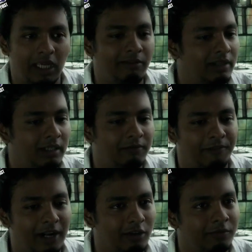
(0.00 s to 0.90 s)
even in
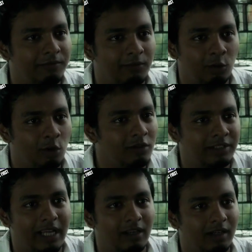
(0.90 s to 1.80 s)
front of Rudolf
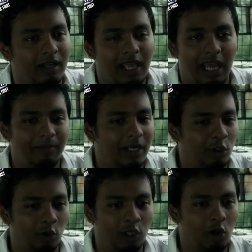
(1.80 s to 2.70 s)
Schenker, it
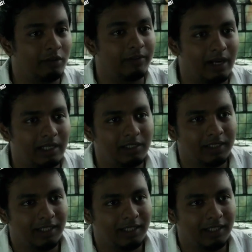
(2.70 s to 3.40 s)
took a lot of courage